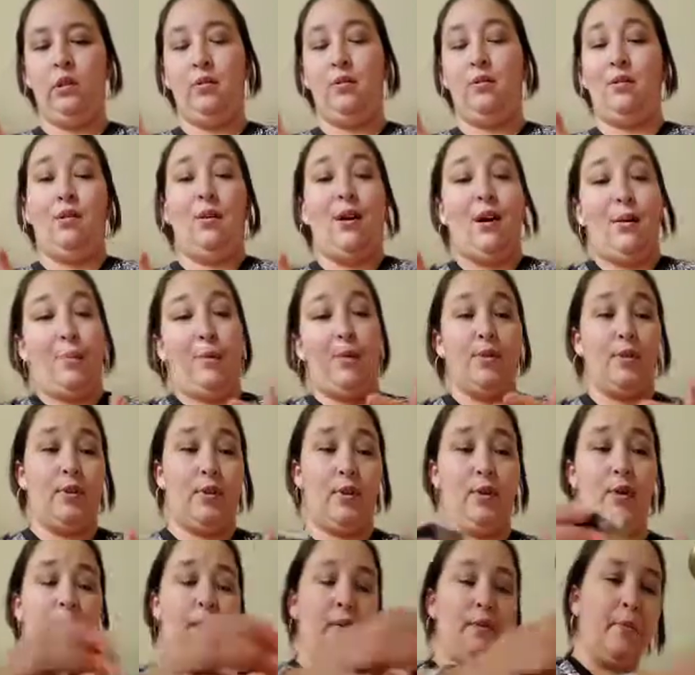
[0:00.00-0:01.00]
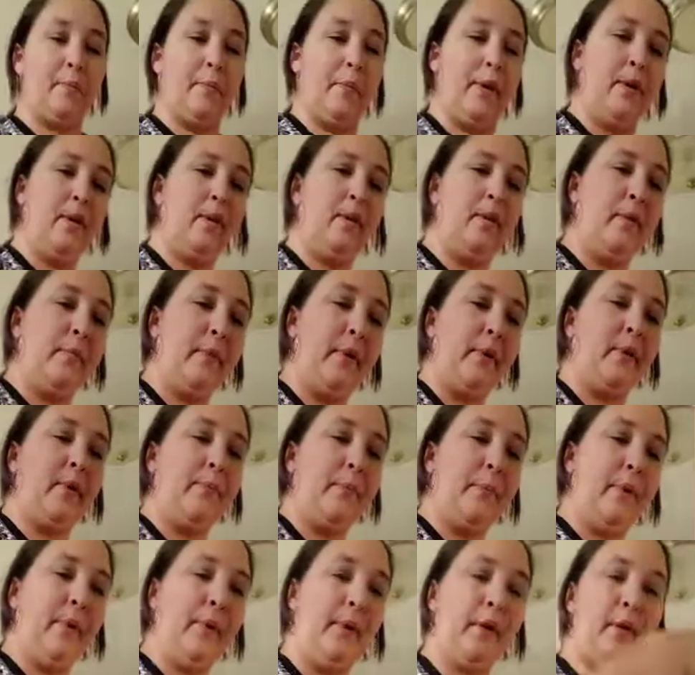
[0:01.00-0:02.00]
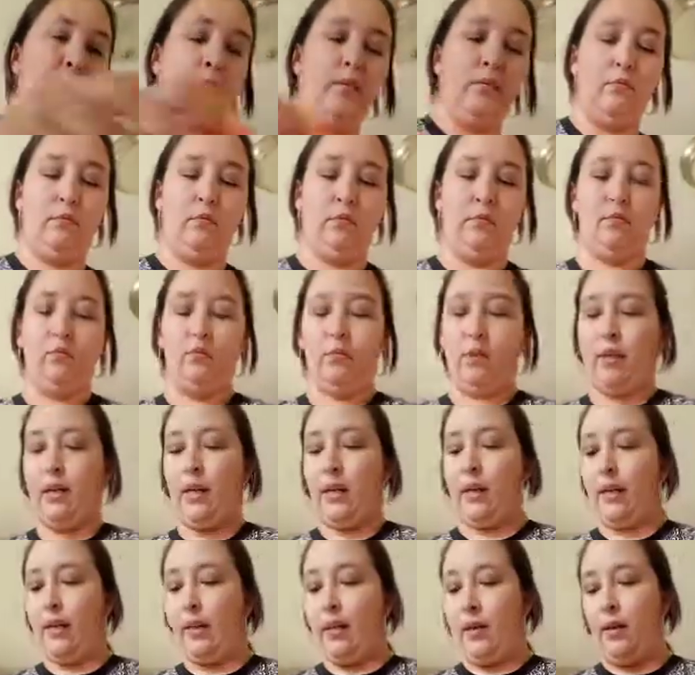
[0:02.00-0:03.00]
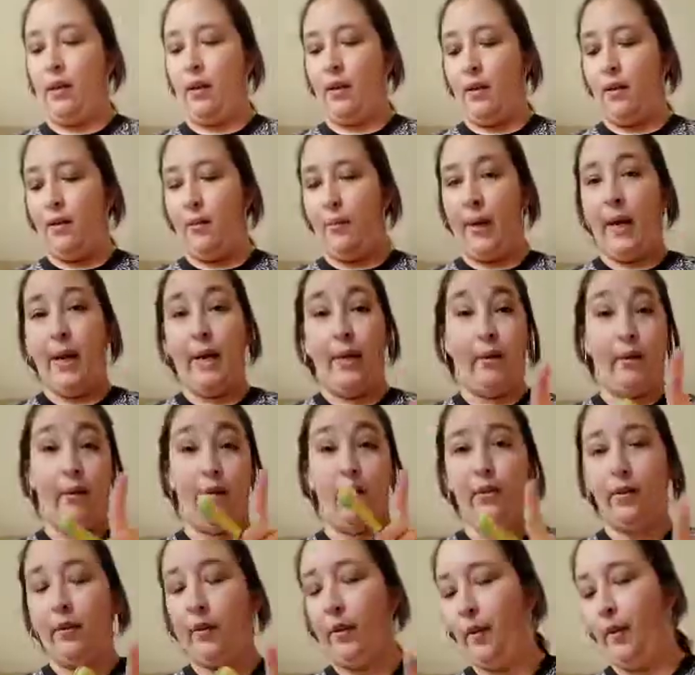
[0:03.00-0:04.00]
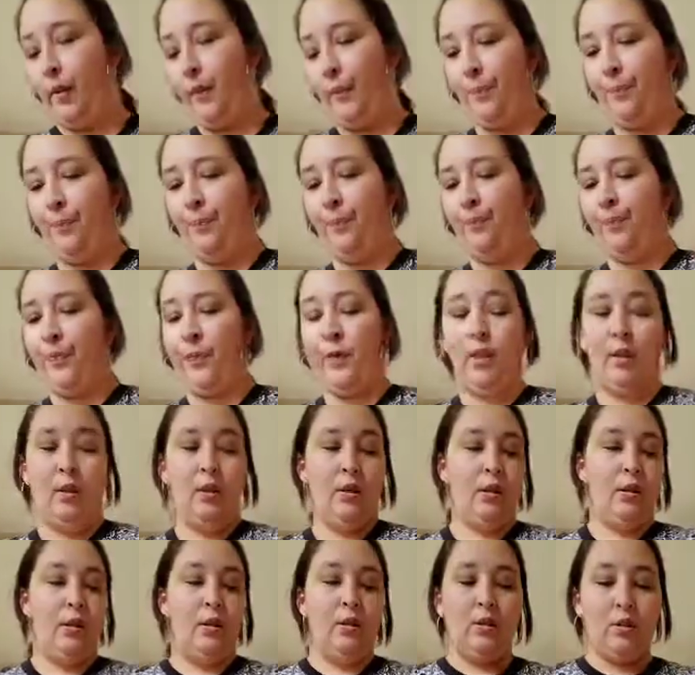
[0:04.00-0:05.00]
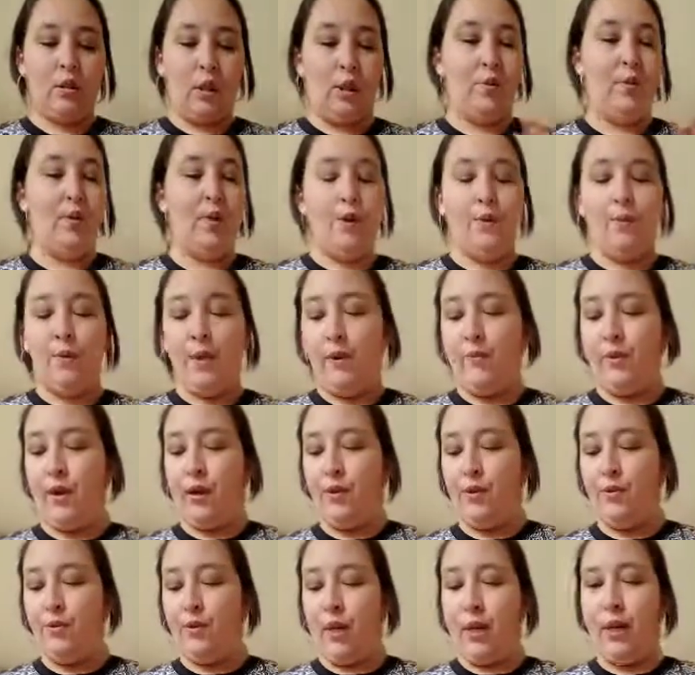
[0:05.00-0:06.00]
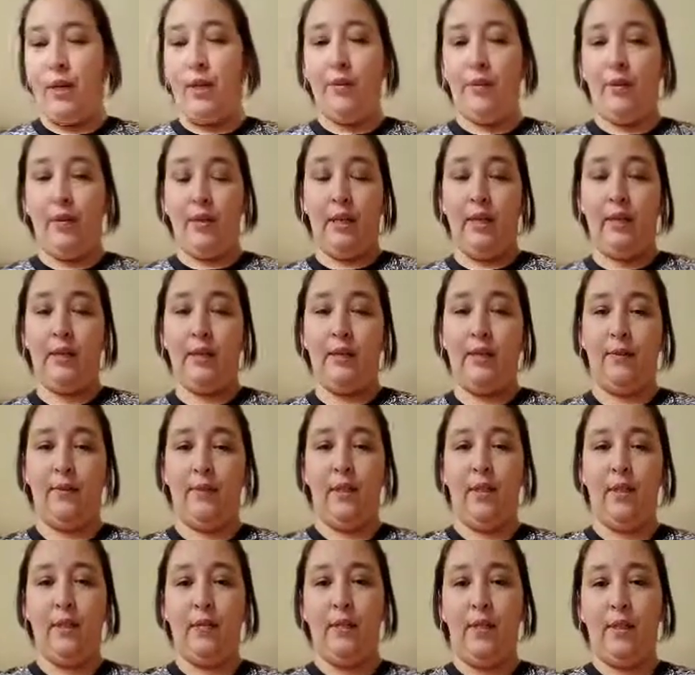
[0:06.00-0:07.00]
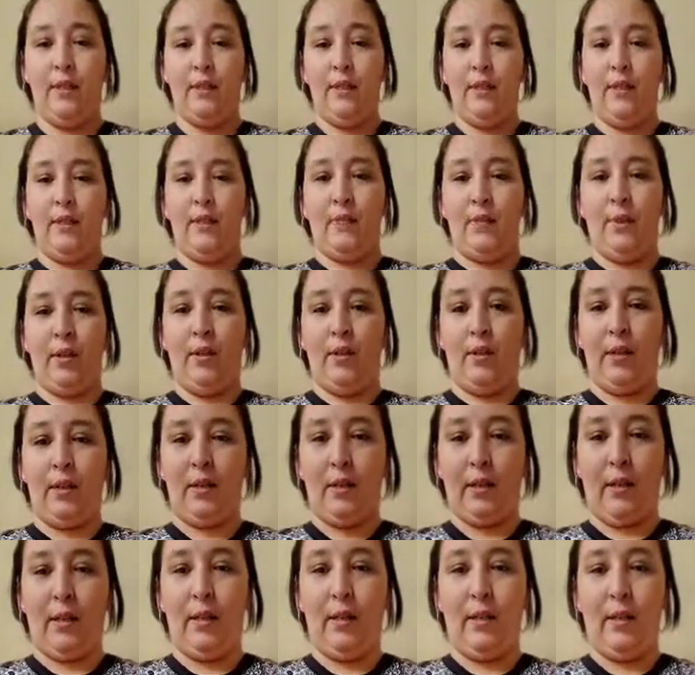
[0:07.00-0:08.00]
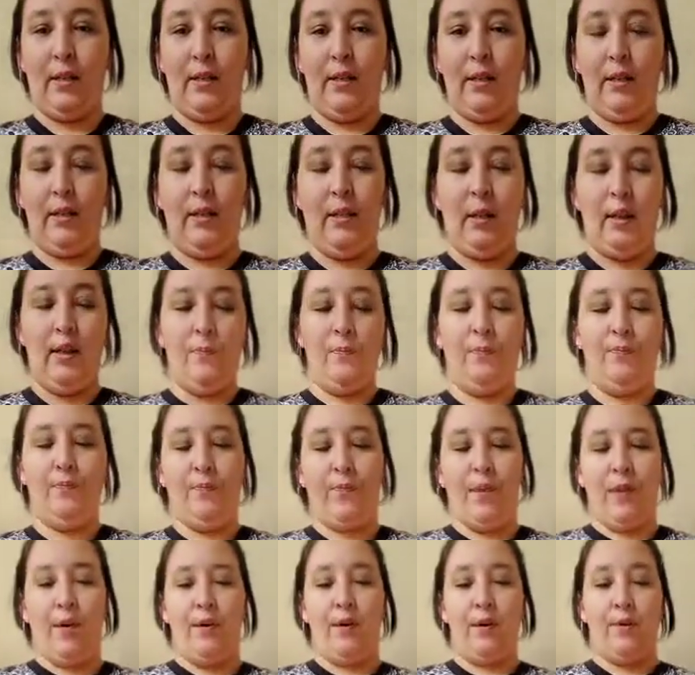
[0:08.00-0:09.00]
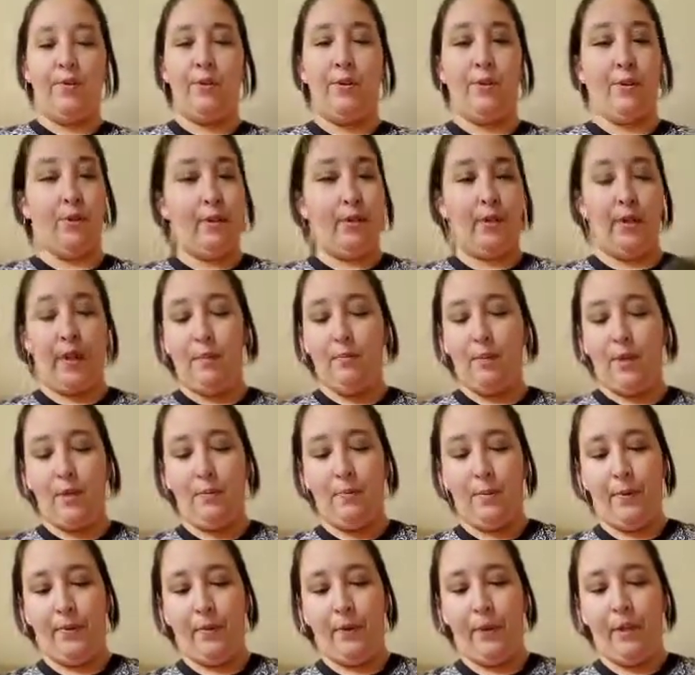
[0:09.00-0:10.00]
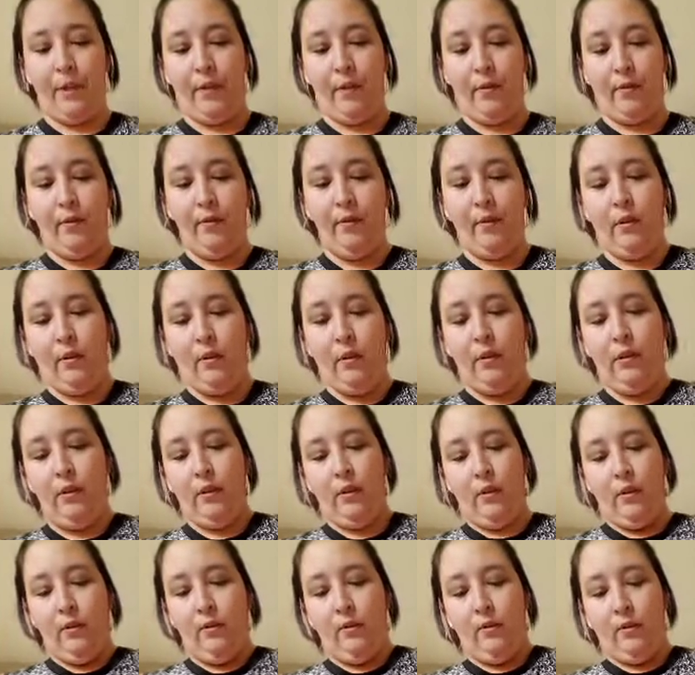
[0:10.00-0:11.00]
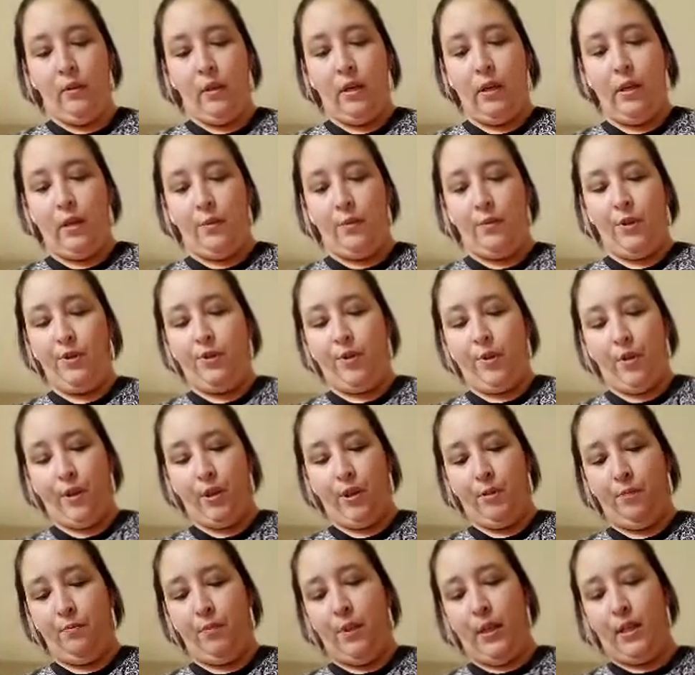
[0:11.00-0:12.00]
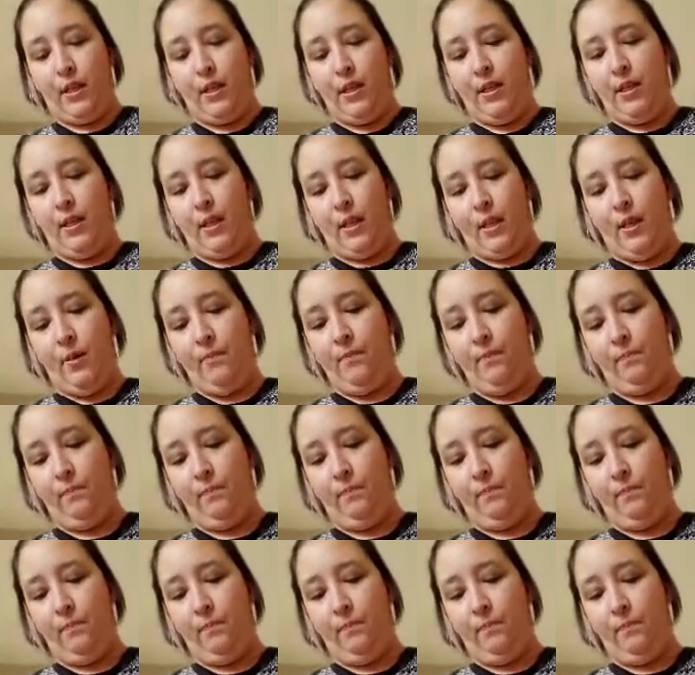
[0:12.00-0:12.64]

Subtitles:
Now, I personally like nutmeg. Nutmeg is pretty good. I like it in eggnog too. So we have all the dry ingredients in there, and this is what it looks like. Can you see that? Now I'm just going to take my spoon here. And I'm just going to mix this up.